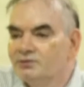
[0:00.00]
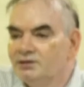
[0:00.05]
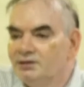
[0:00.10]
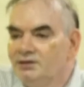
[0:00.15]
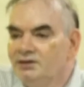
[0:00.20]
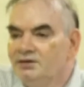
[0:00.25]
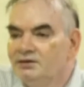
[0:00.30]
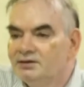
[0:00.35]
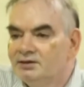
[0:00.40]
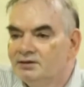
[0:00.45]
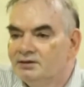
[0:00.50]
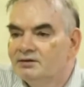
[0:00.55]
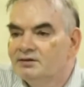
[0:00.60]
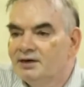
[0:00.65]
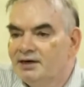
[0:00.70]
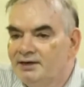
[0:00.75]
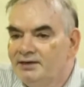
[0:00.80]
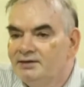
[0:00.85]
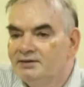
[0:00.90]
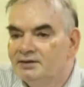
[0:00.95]
than this
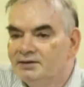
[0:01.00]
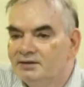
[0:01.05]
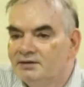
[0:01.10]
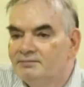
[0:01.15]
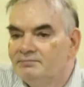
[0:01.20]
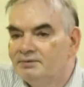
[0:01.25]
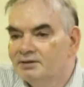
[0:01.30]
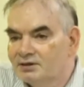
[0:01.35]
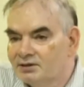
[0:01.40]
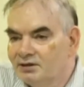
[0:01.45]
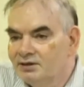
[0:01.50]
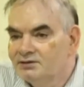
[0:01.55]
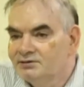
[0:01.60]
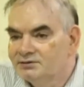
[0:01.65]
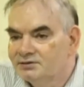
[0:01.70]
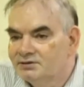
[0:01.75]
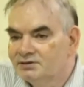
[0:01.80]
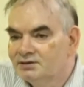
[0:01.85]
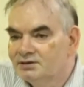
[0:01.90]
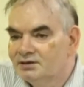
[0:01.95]
only, right?
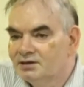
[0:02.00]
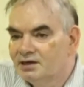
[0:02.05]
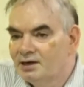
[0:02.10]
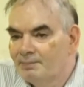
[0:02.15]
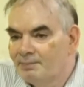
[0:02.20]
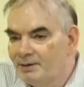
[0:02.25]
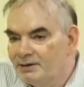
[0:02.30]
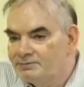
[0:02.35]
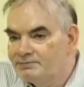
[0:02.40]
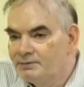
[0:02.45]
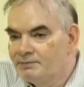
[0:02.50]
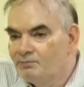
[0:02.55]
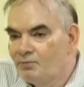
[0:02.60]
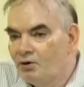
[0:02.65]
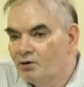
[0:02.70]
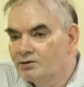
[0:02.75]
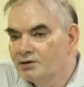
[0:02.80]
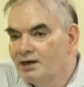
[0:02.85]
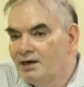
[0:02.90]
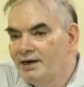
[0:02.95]
Because
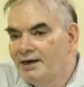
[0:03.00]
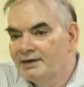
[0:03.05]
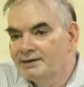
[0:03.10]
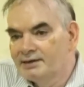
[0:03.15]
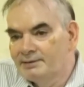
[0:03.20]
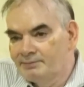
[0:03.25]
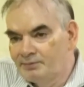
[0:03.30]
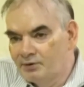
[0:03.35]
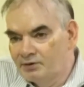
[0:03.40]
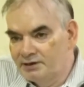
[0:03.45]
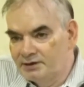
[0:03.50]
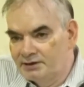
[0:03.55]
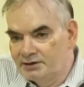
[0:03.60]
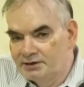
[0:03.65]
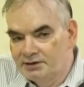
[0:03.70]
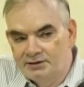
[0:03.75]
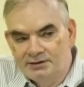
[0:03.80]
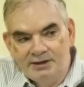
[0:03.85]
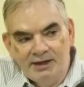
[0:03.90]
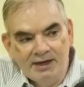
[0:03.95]
replacement model
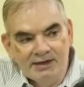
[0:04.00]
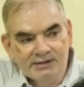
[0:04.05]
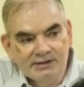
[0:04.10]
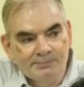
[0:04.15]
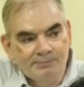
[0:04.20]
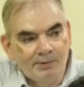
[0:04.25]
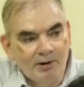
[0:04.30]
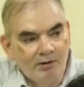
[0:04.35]
act upon it.